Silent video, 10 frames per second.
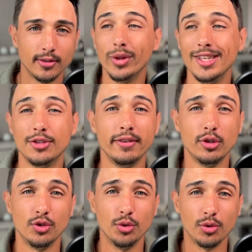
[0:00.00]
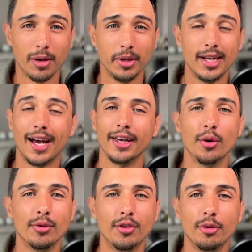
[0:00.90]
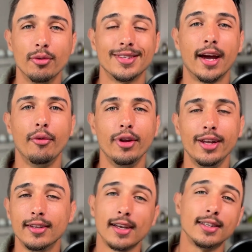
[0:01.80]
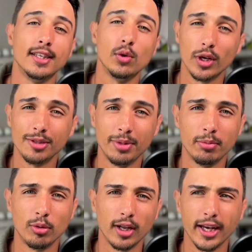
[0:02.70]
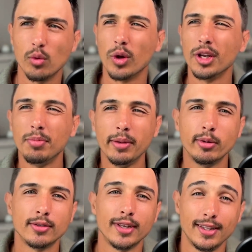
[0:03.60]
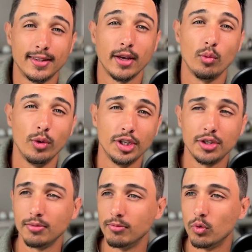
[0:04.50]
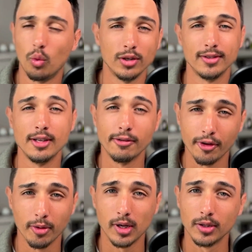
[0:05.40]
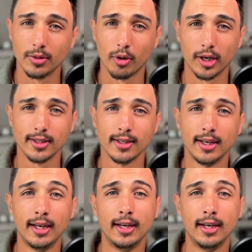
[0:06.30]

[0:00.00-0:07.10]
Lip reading: When these reviews do come in, I go through it, I read it, I see what did people like, what did people say that they wish was different about the product.